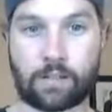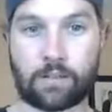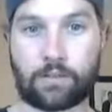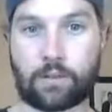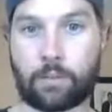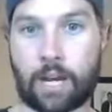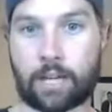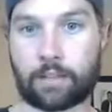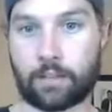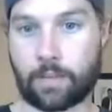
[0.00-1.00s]
Scroll
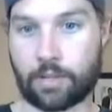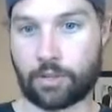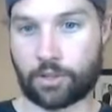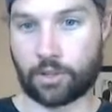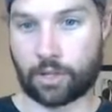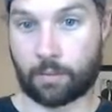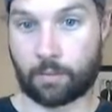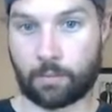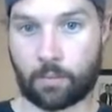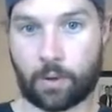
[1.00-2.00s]
back a little bit, just show you a
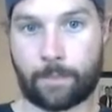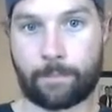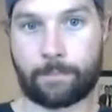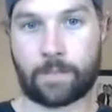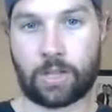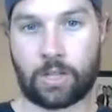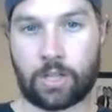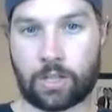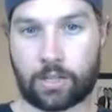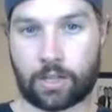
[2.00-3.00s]
couple more.
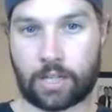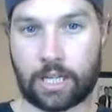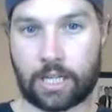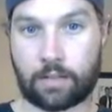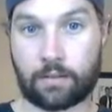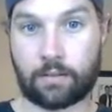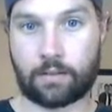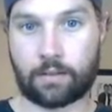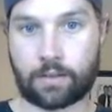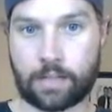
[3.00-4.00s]
So again,
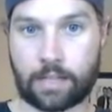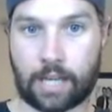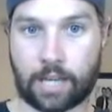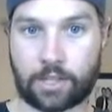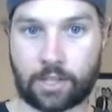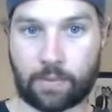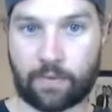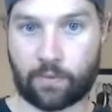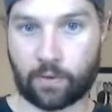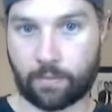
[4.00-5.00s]
see, it catches it
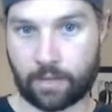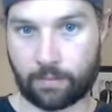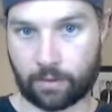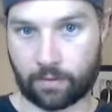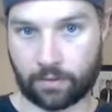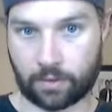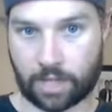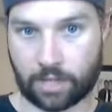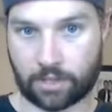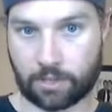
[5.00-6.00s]
before the big move. So it
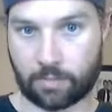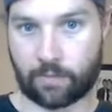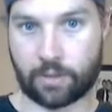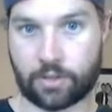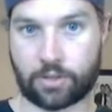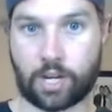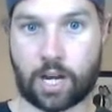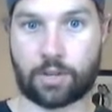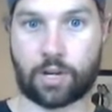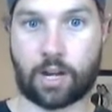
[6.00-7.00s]
catches it before this
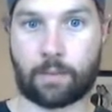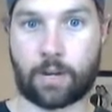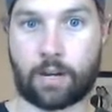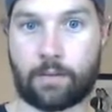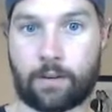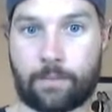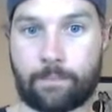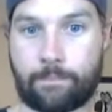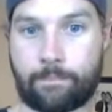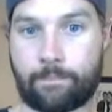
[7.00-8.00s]
giant drop right here, right?
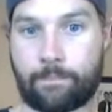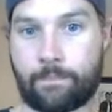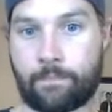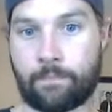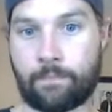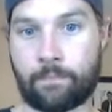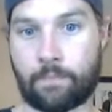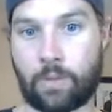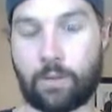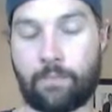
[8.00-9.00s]

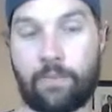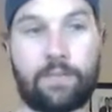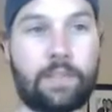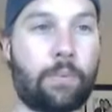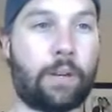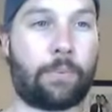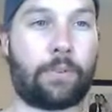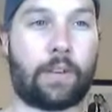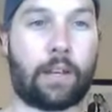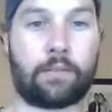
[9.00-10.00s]
Boom, 50 pips,
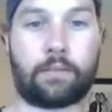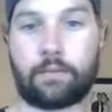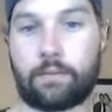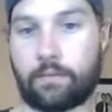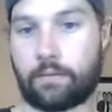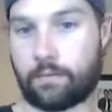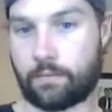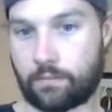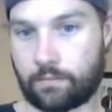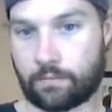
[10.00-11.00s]
done.
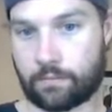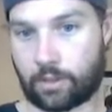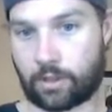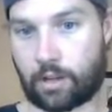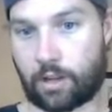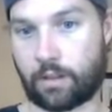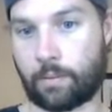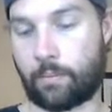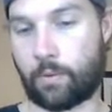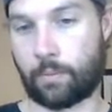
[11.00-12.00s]
Could have caught a
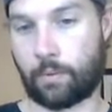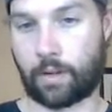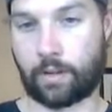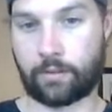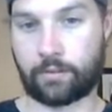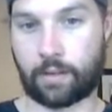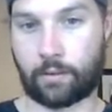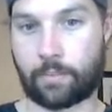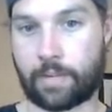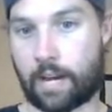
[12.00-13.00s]
little bit more, but whatever. I
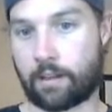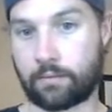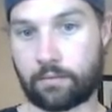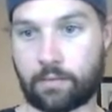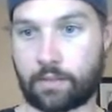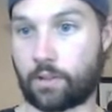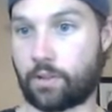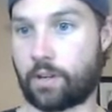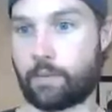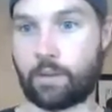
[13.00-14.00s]
would have been out. I
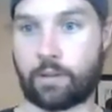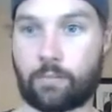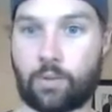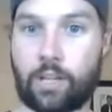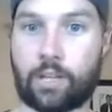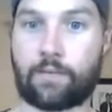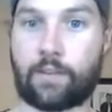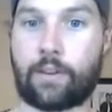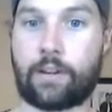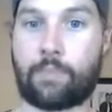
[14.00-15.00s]
told you, I'm only looking for
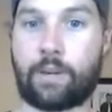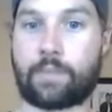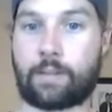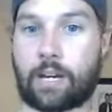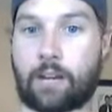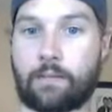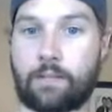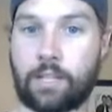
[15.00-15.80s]
30 pips, I'm out.